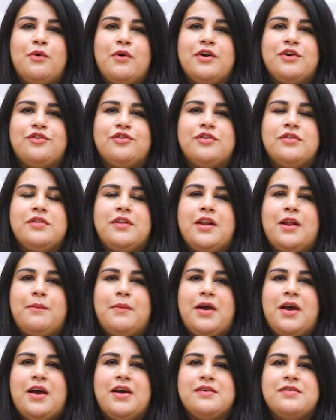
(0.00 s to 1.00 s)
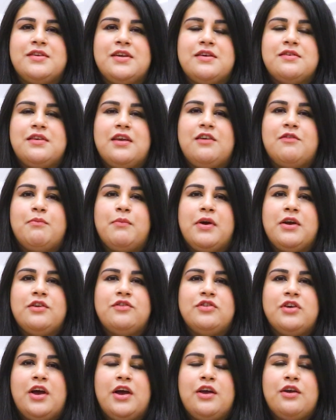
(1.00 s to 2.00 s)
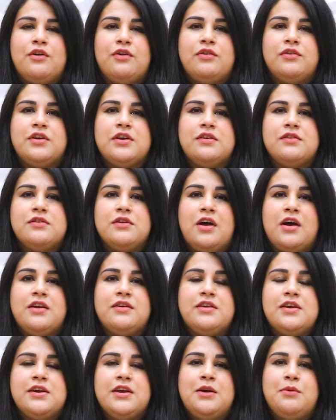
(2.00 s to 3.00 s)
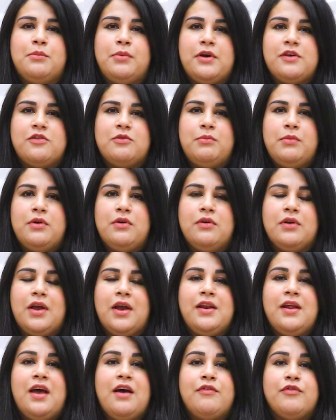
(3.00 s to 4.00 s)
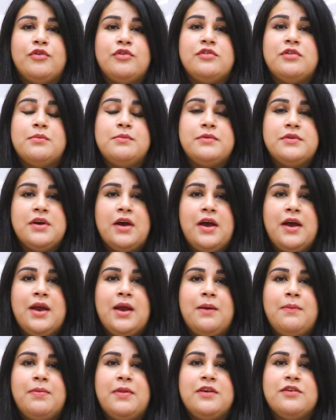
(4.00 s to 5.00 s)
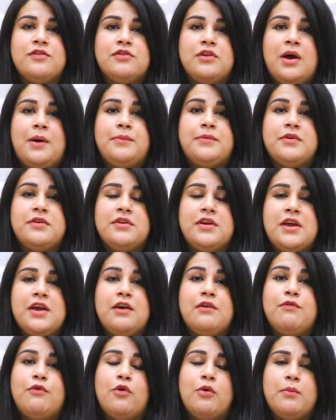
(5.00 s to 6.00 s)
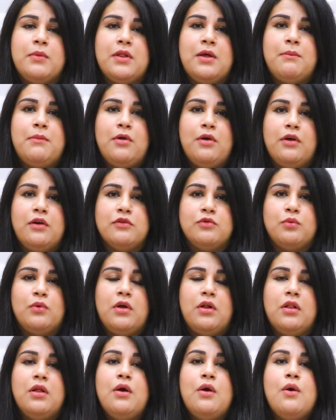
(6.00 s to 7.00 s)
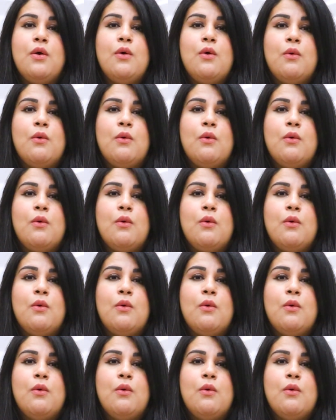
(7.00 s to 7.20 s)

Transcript: question that I'm asked is if my child is not taking breast milk and after some time they stop to take formula milk as well,